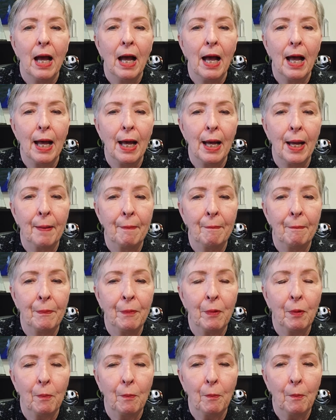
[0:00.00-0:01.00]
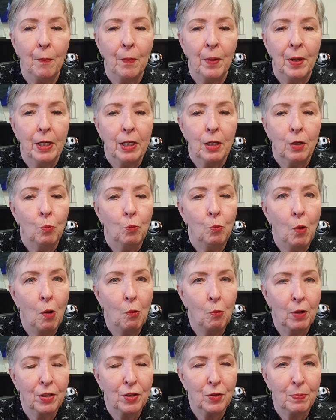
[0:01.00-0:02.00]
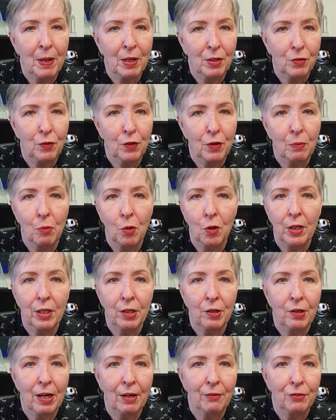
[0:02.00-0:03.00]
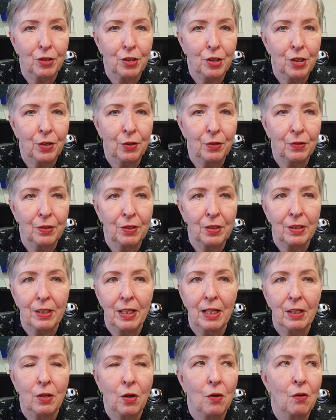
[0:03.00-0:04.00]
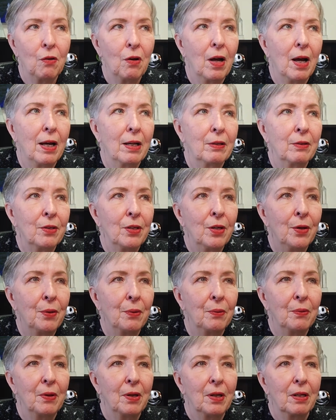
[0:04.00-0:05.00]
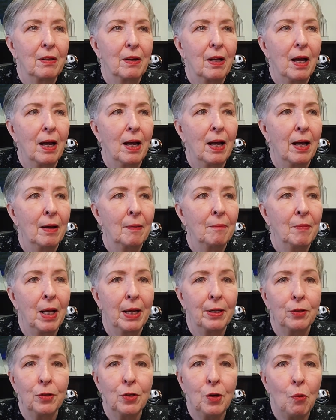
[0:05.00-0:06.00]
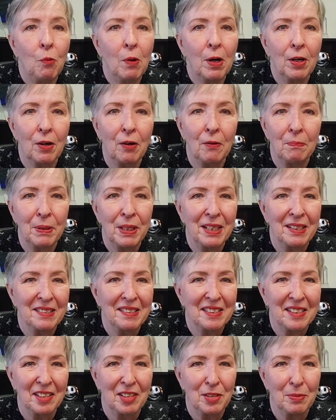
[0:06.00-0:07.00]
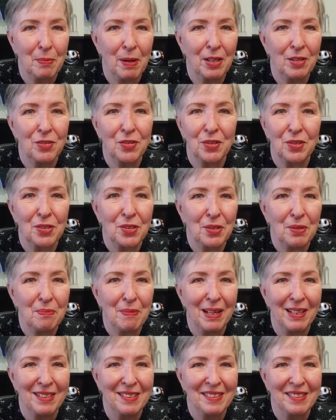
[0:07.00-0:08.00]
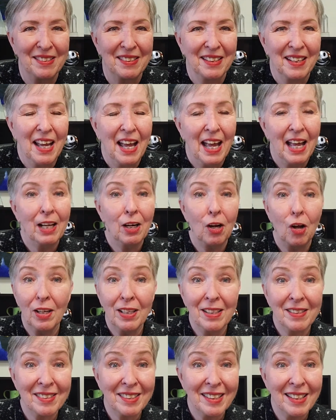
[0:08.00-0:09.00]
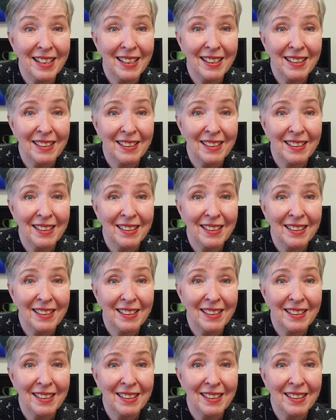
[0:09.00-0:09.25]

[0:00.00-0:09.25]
Um, what works best for you, morning or afternoon? They go, I don't know. Um, I don't know where I'll be in six months or two months. And honestly,